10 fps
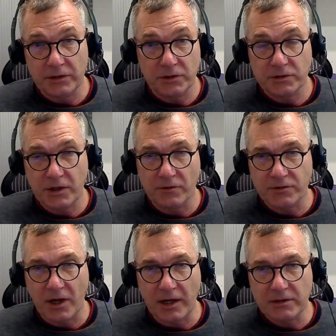it yourself.
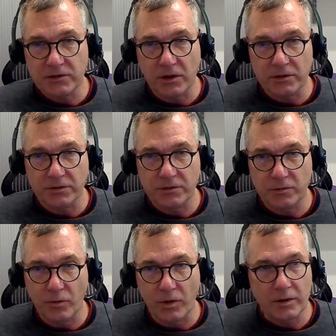So I started to
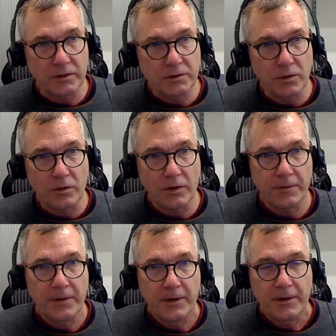walk the talk
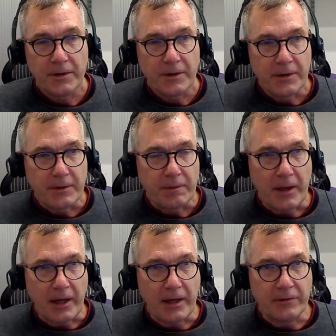
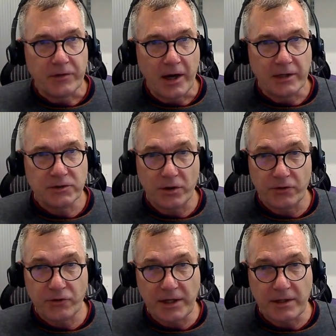and I
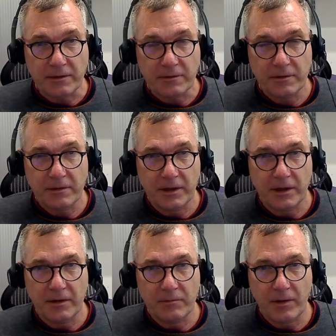started training.
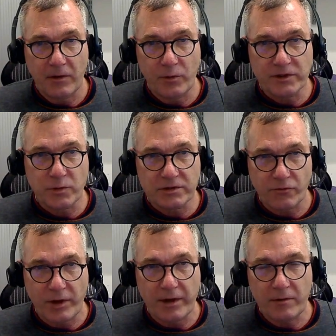I always was a
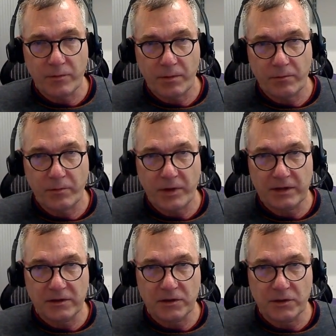runner, but I
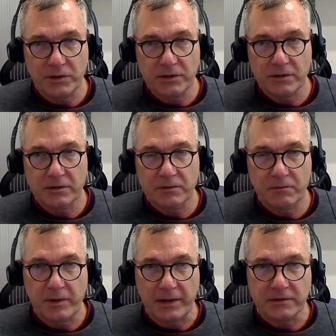didn't do it
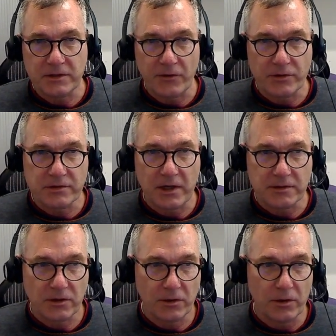that seriously
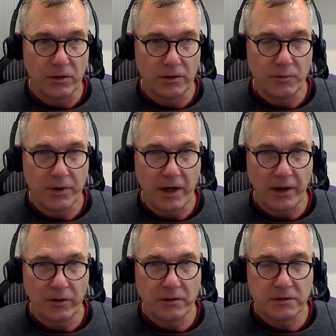as I got older. But
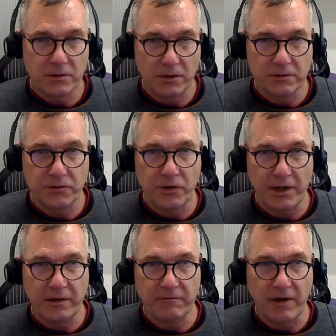I started
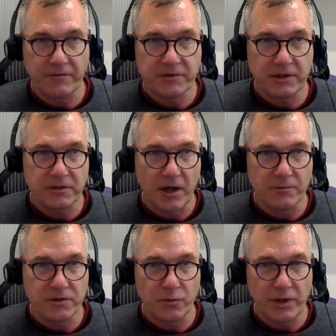training 5-6
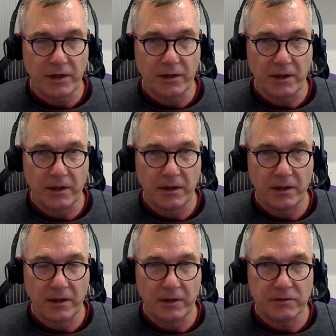times a week
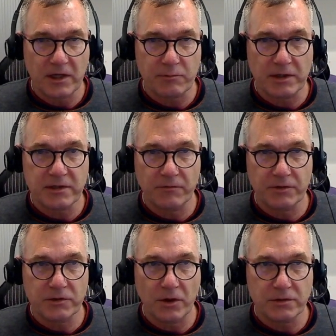and set myself
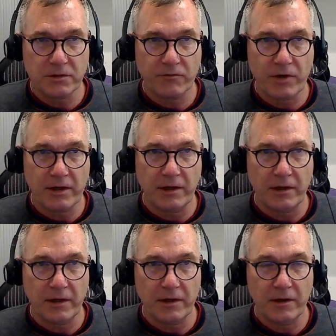a task of
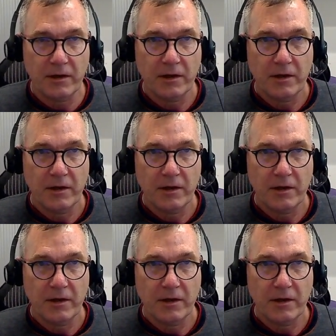running a